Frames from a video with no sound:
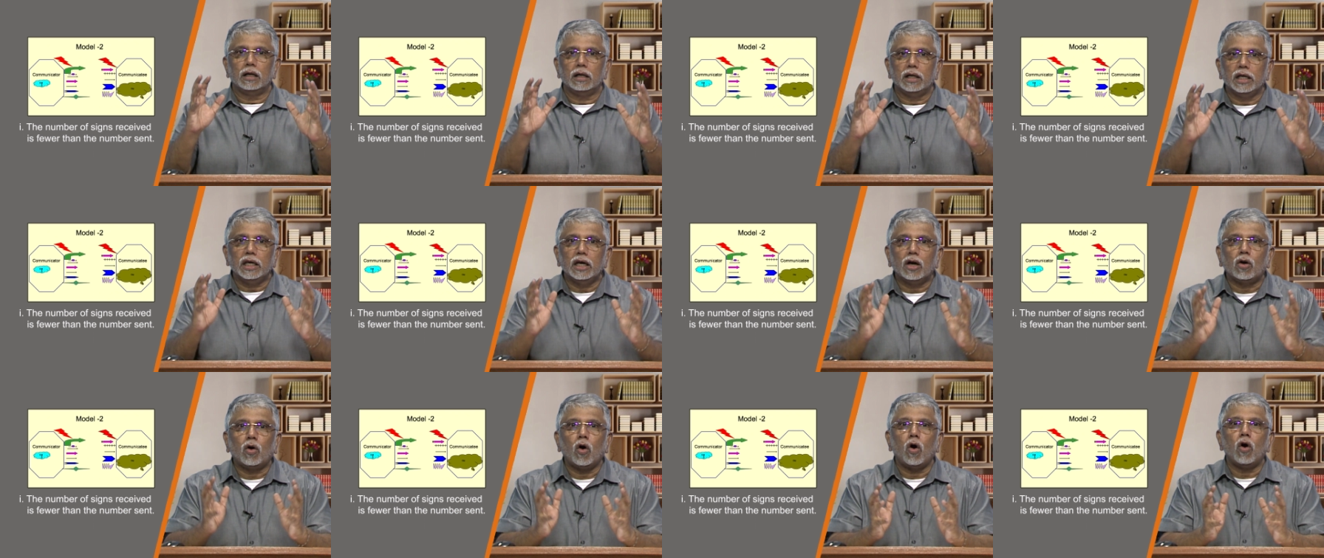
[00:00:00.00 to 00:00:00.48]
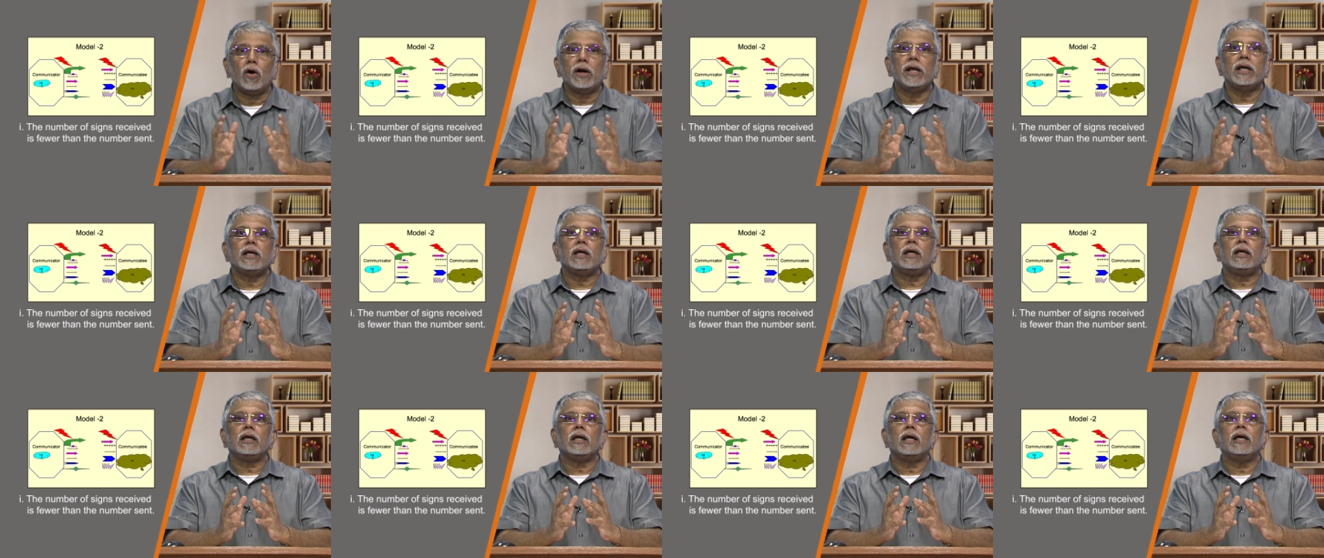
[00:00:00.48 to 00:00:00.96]

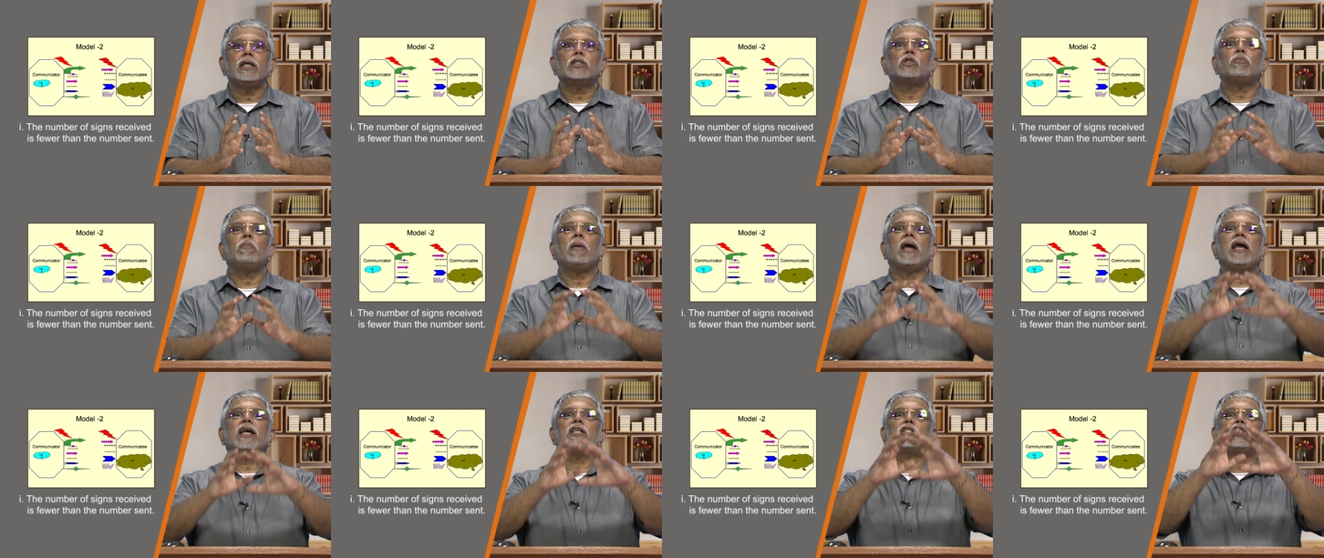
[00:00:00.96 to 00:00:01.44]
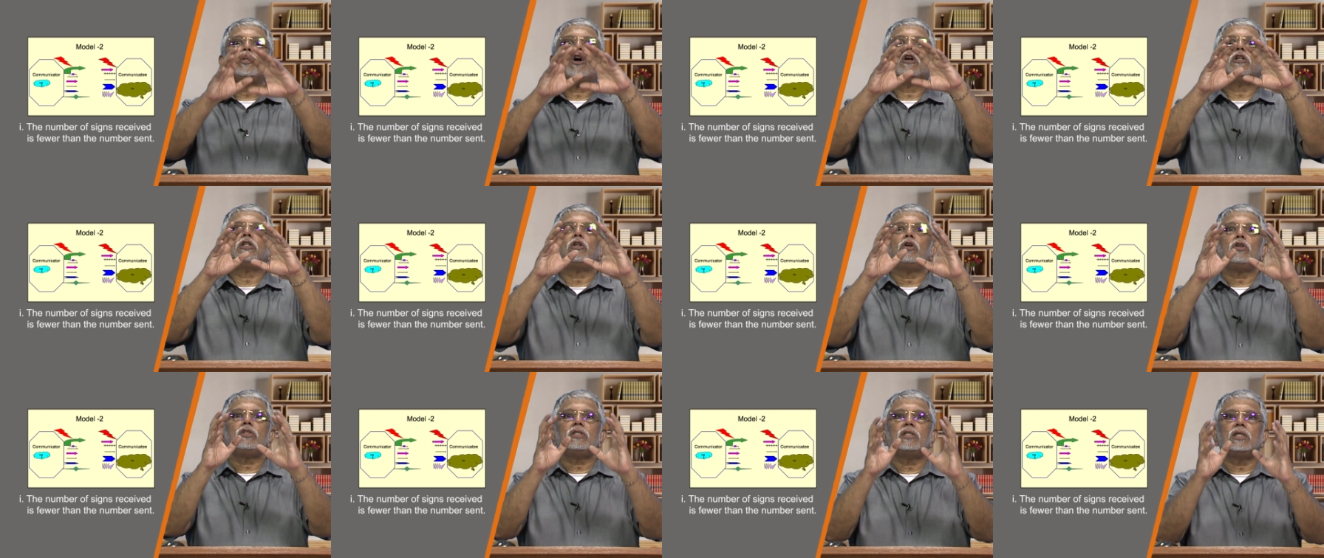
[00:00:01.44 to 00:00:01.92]
decoding is based on
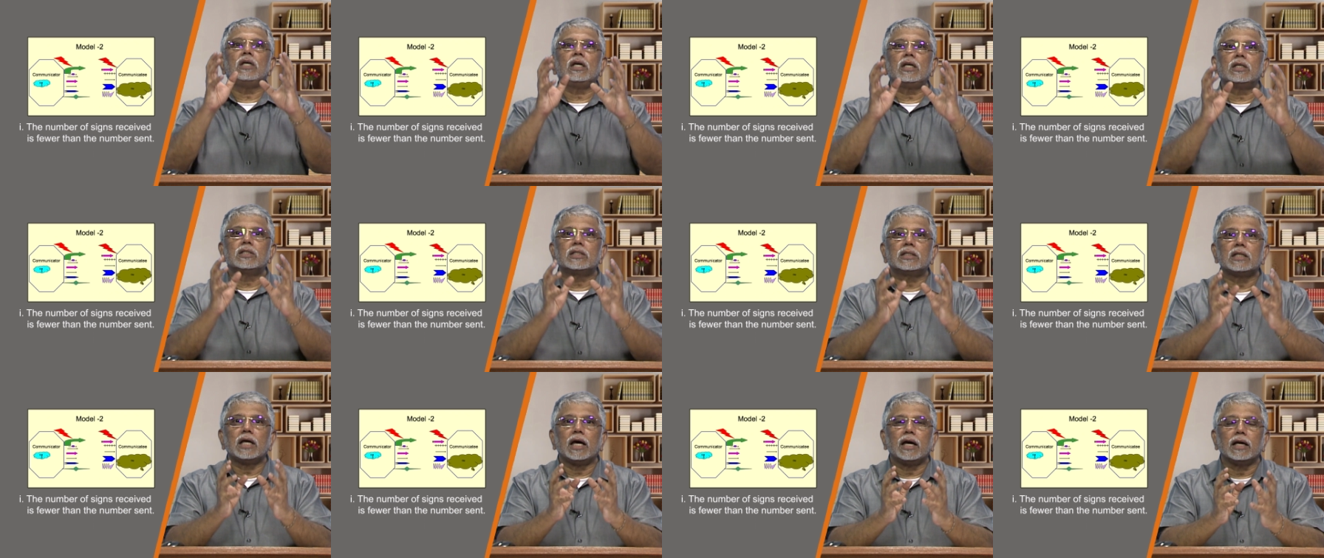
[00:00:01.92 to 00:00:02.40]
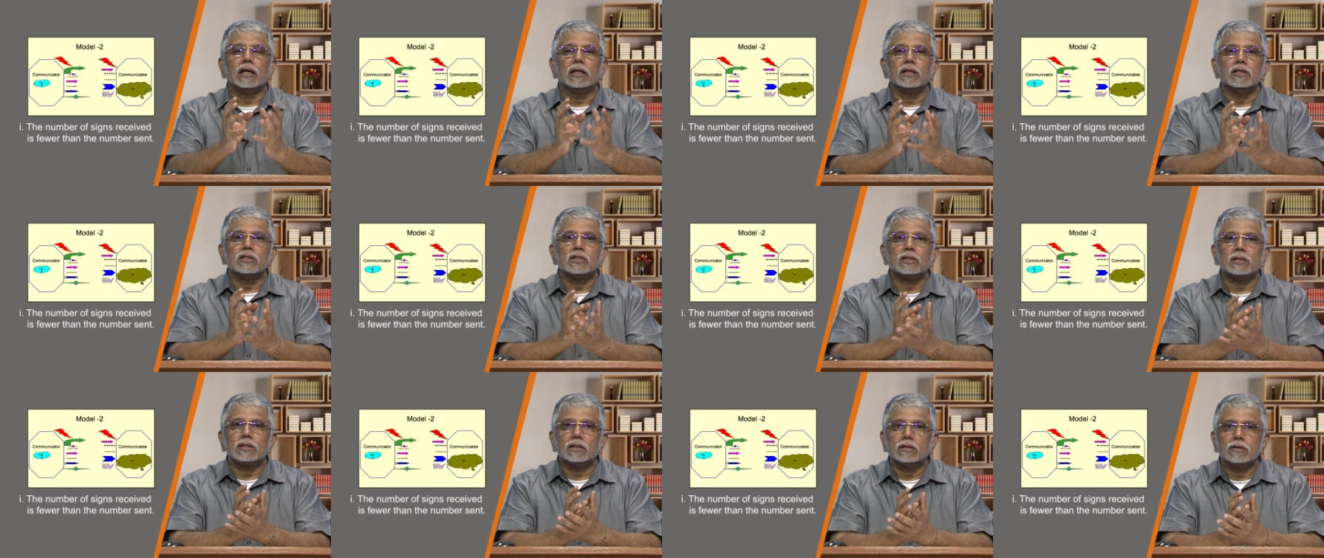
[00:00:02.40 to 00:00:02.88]
those six
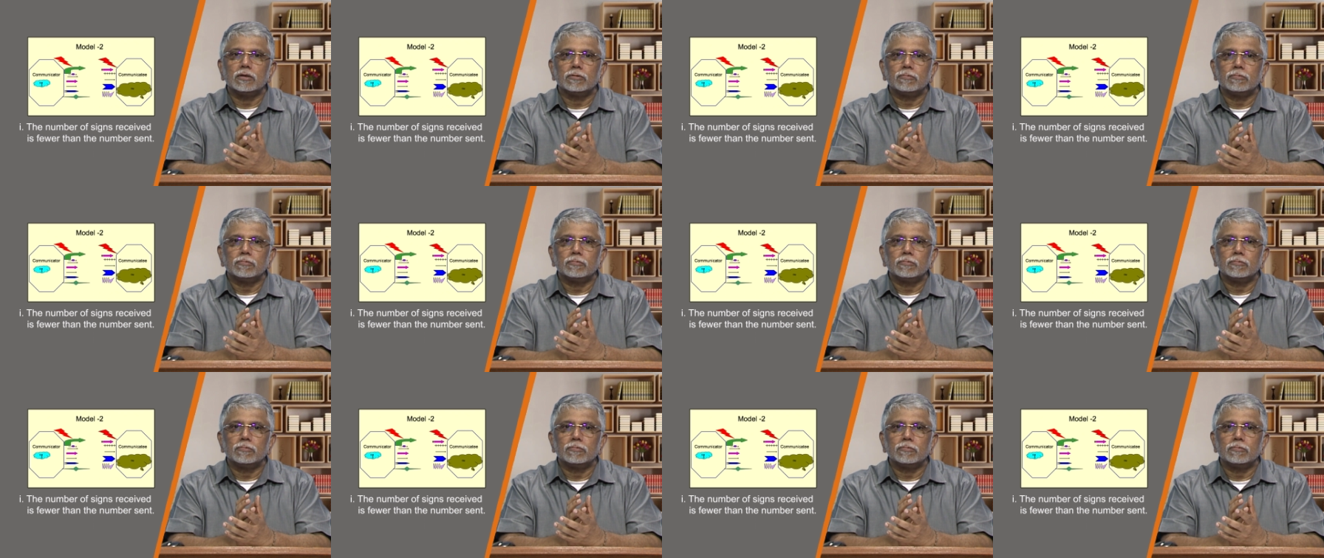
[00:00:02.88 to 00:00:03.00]
signs.